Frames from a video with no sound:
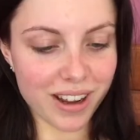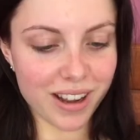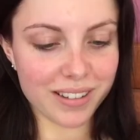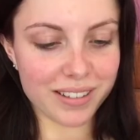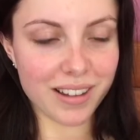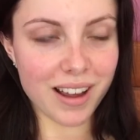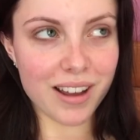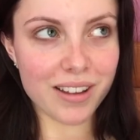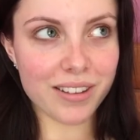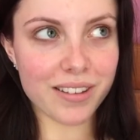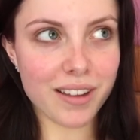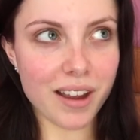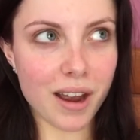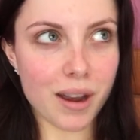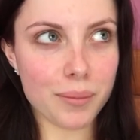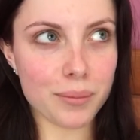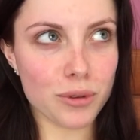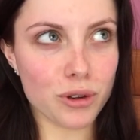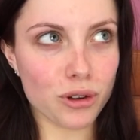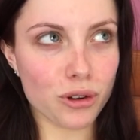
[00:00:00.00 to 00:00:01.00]
Last
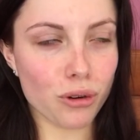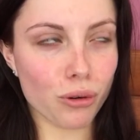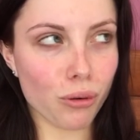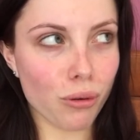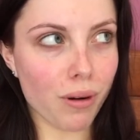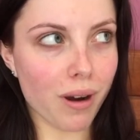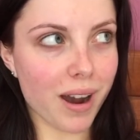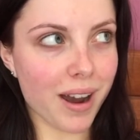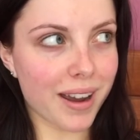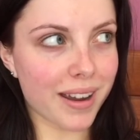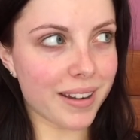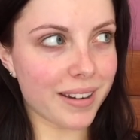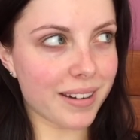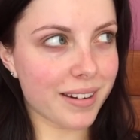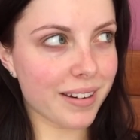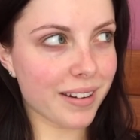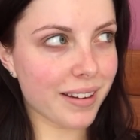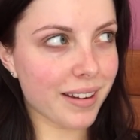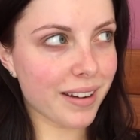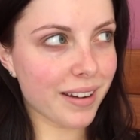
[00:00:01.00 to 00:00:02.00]
time you
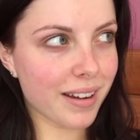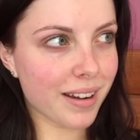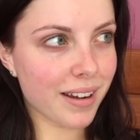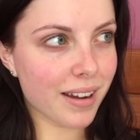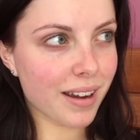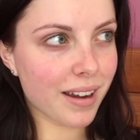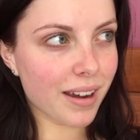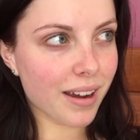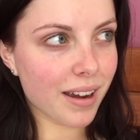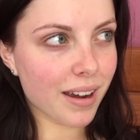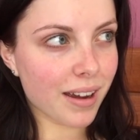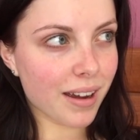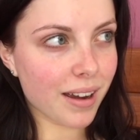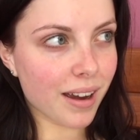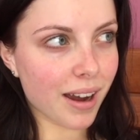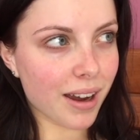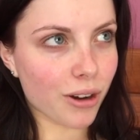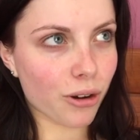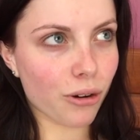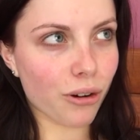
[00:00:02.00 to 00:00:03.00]
cried.
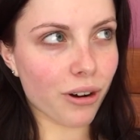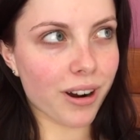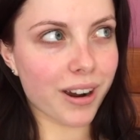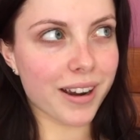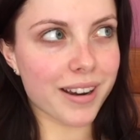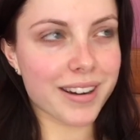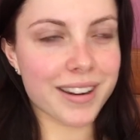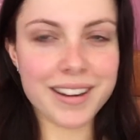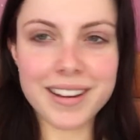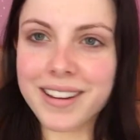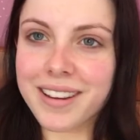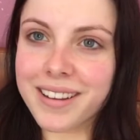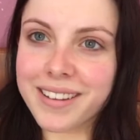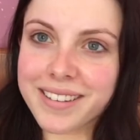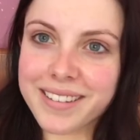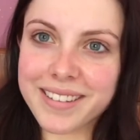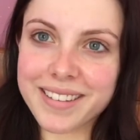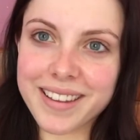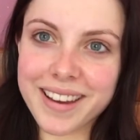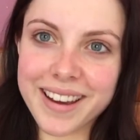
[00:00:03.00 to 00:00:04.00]
I cried
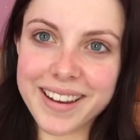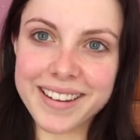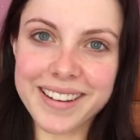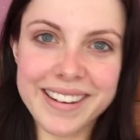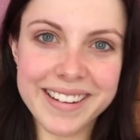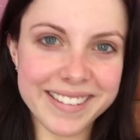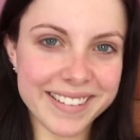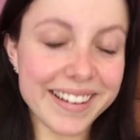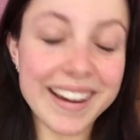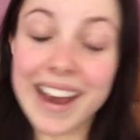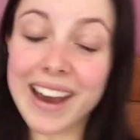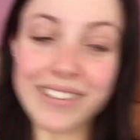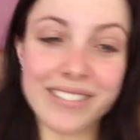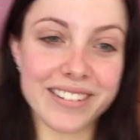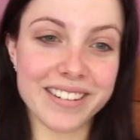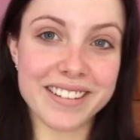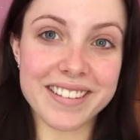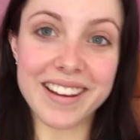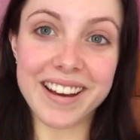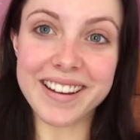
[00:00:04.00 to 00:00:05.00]
yesterday. How
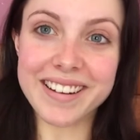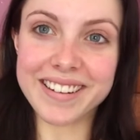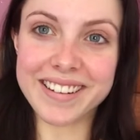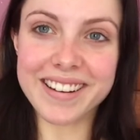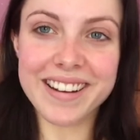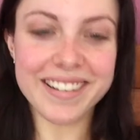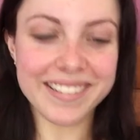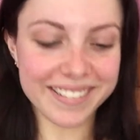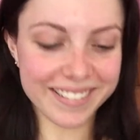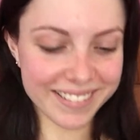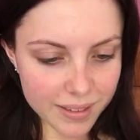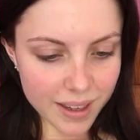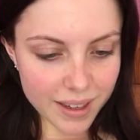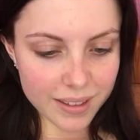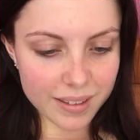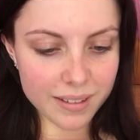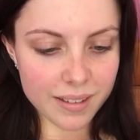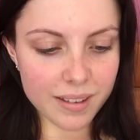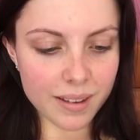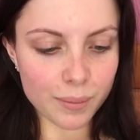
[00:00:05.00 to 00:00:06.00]
exciting.
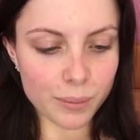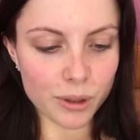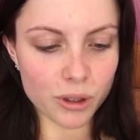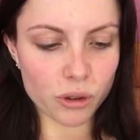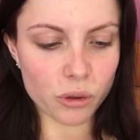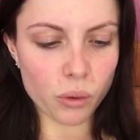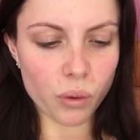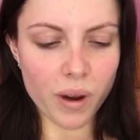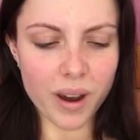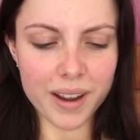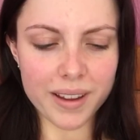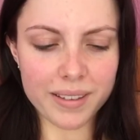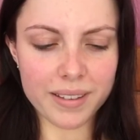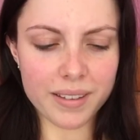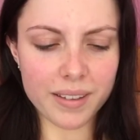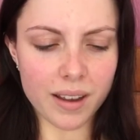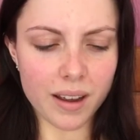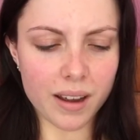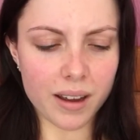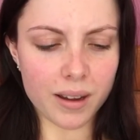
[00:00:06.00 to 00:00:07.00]
Dated someone
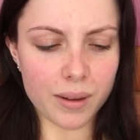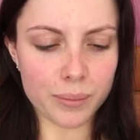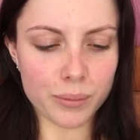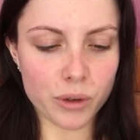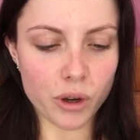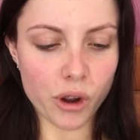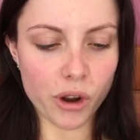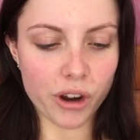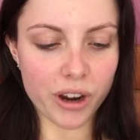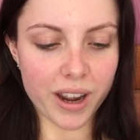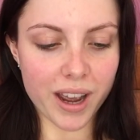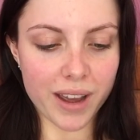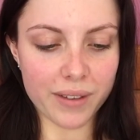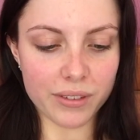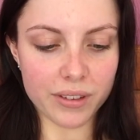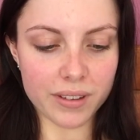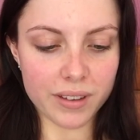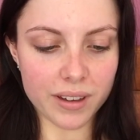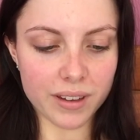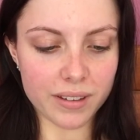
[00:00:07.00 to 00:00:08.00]
twice. No, I
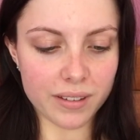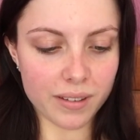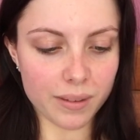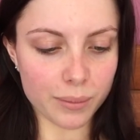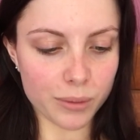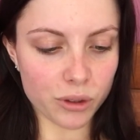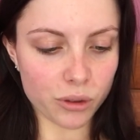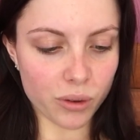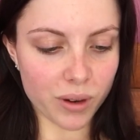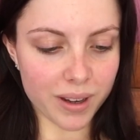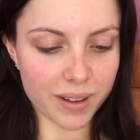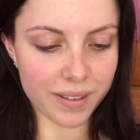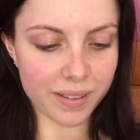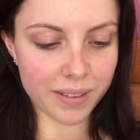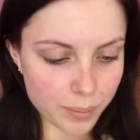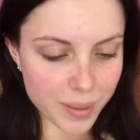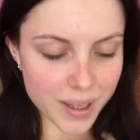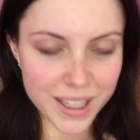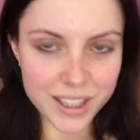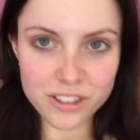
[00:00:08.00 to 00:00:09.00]
haven't dated someone twice.
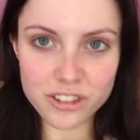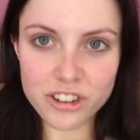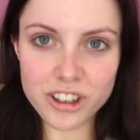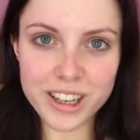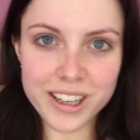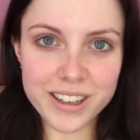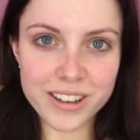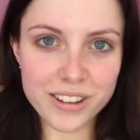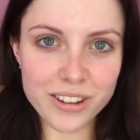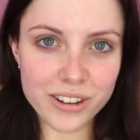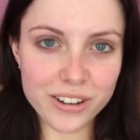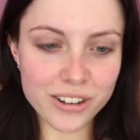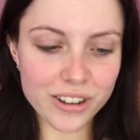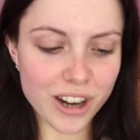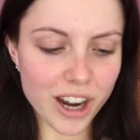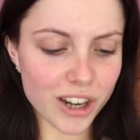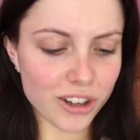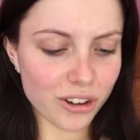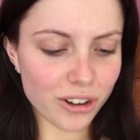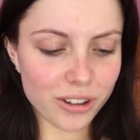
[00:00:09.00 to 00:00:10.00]
Been cheated on?
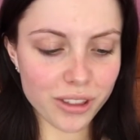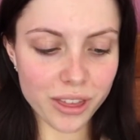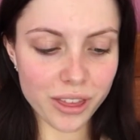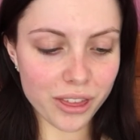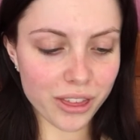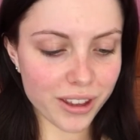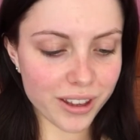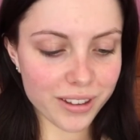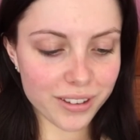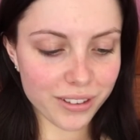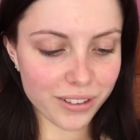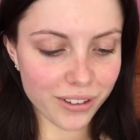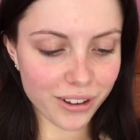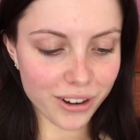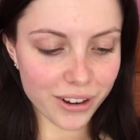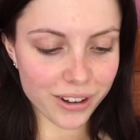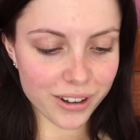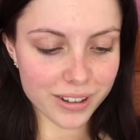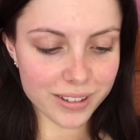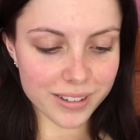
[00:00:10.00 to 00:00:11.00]
I don't think
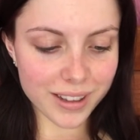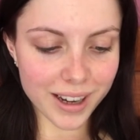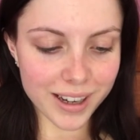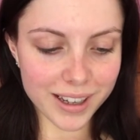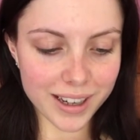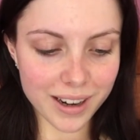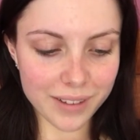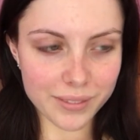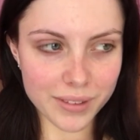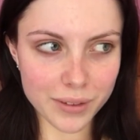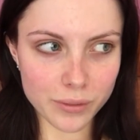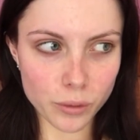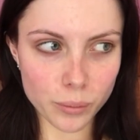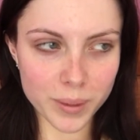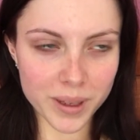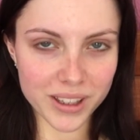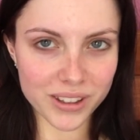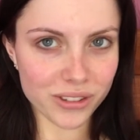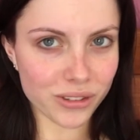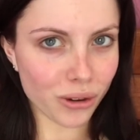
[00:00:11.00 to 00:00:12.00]
so. Like, I've never
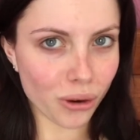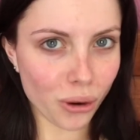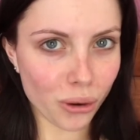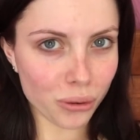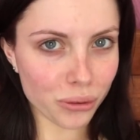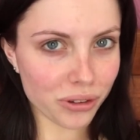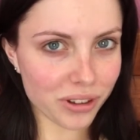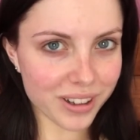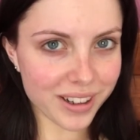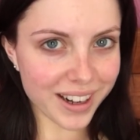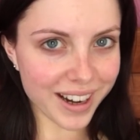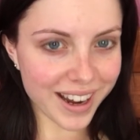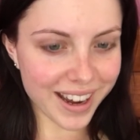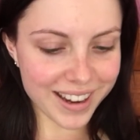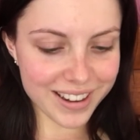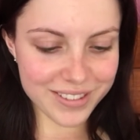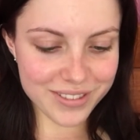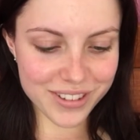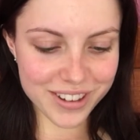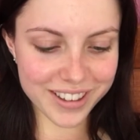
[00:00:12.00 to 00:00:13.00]
been told that I
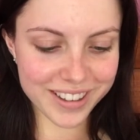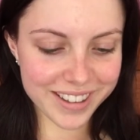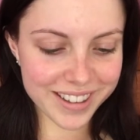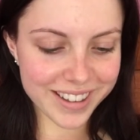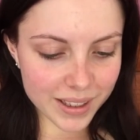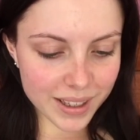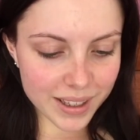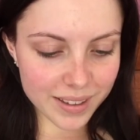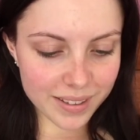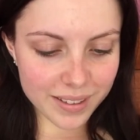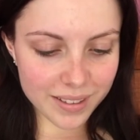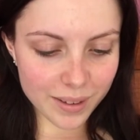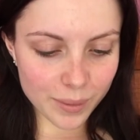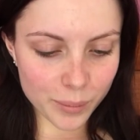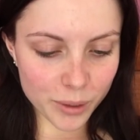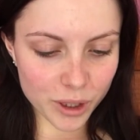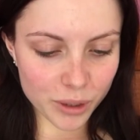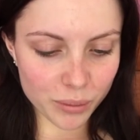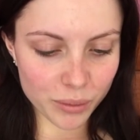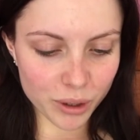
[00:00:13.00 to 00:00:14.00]
have. Kissed
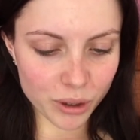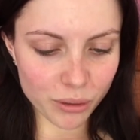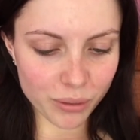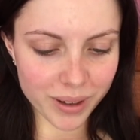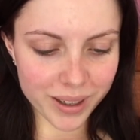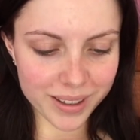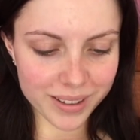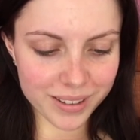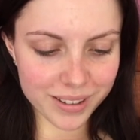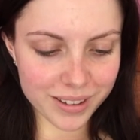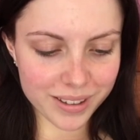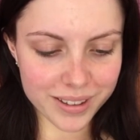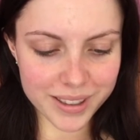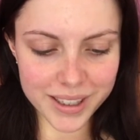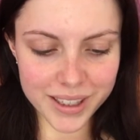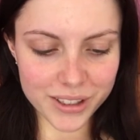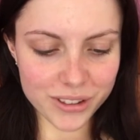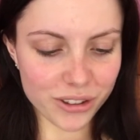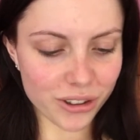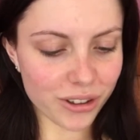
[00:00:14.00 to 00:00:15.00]
someone and regretted
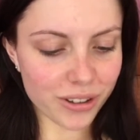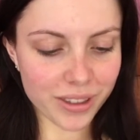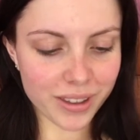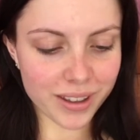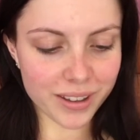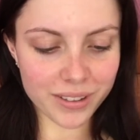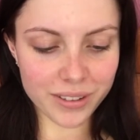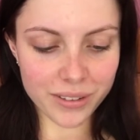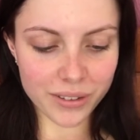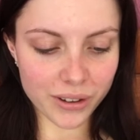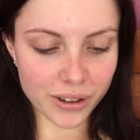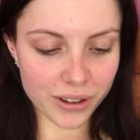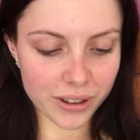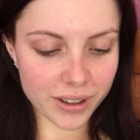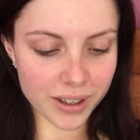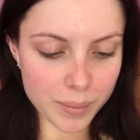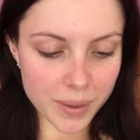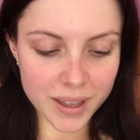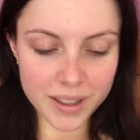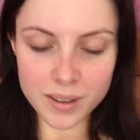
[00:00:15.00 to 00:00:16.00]
it? I don't think so.
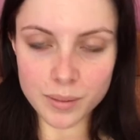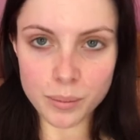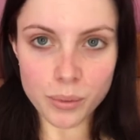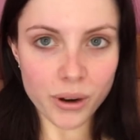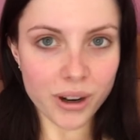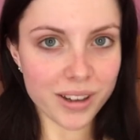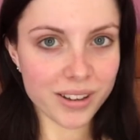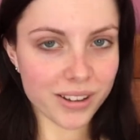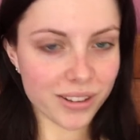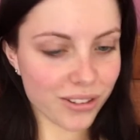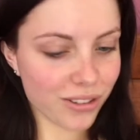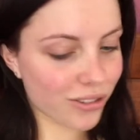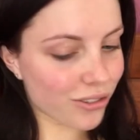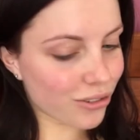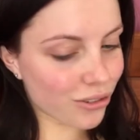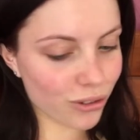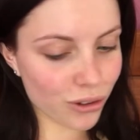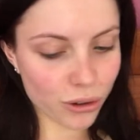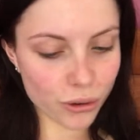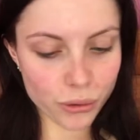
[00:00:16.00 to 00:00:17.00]
Been depressed?
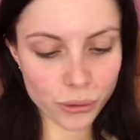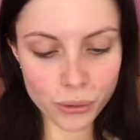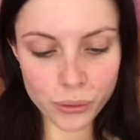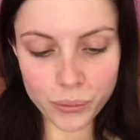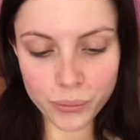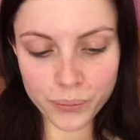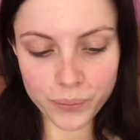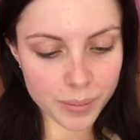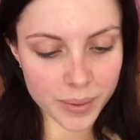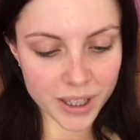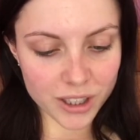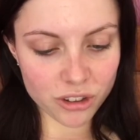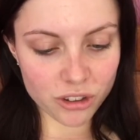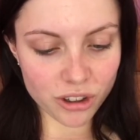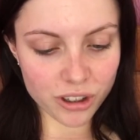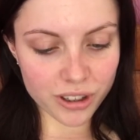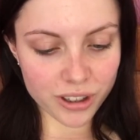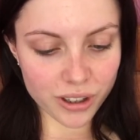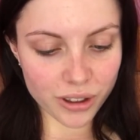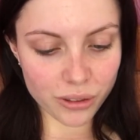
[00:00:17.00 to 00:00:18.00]
No. Been
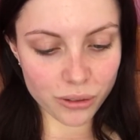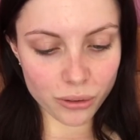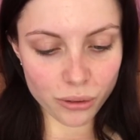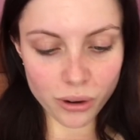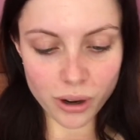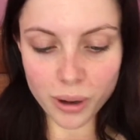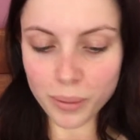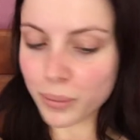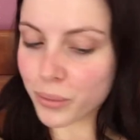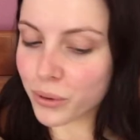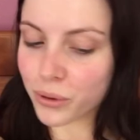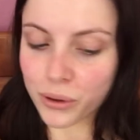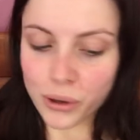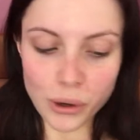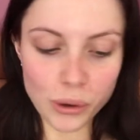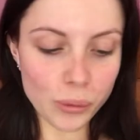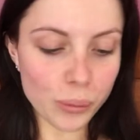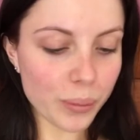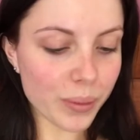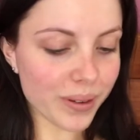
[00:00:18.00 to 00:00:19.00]
drunk and threw up?
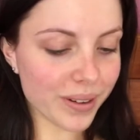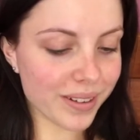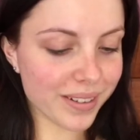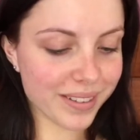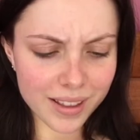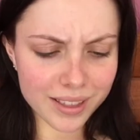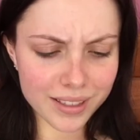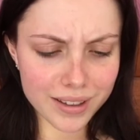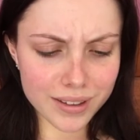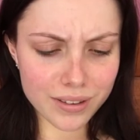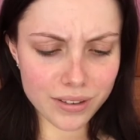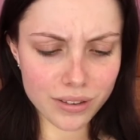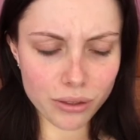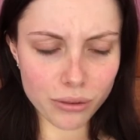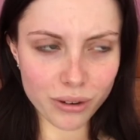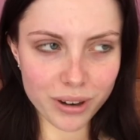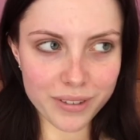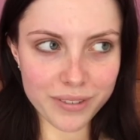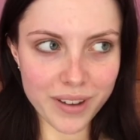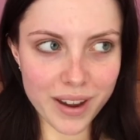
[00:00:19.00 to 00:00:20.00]
Nope. List
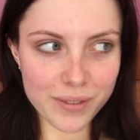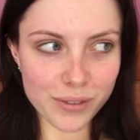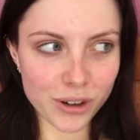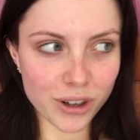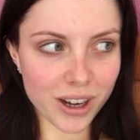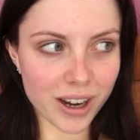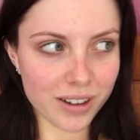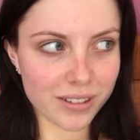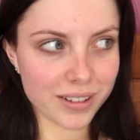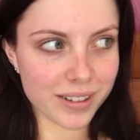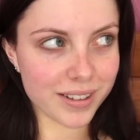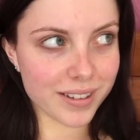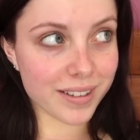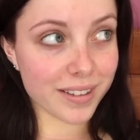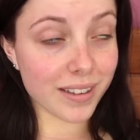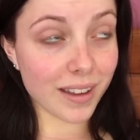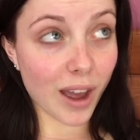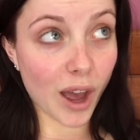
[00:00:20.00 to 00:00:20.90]
three favorite colors.